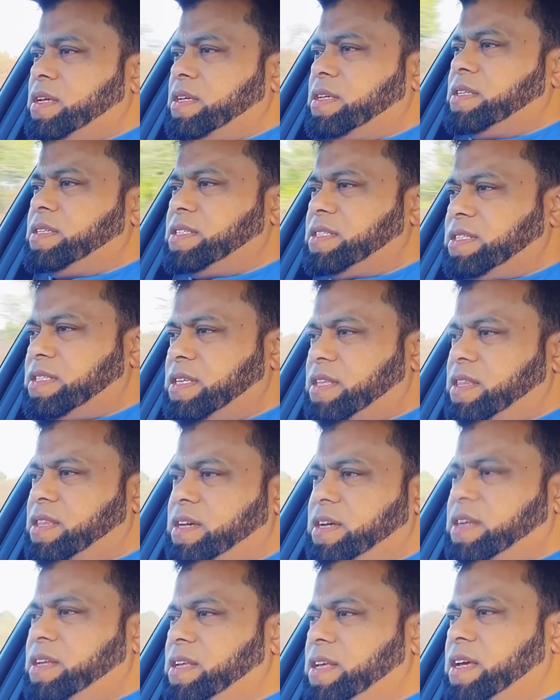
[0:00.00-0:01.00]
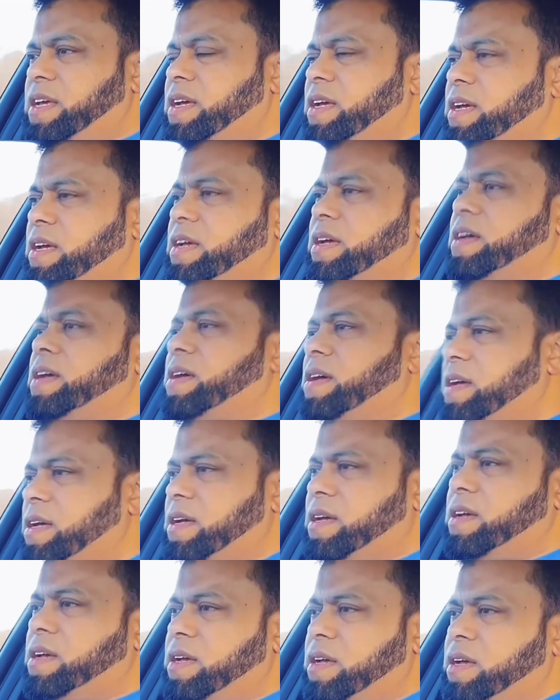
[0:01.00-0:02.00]
Third gear.
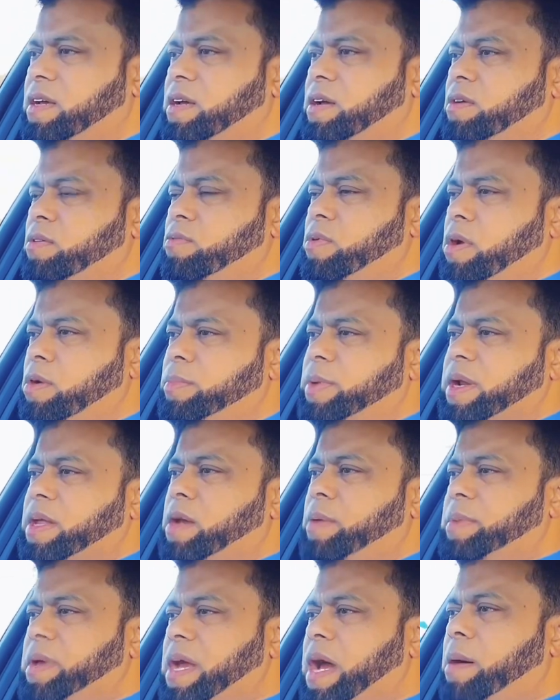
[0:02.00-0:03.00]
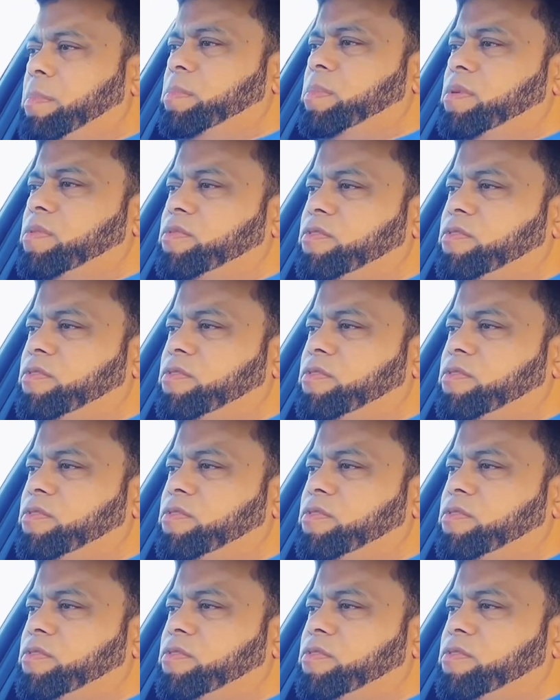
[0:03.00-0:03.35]
Roundabout coming up.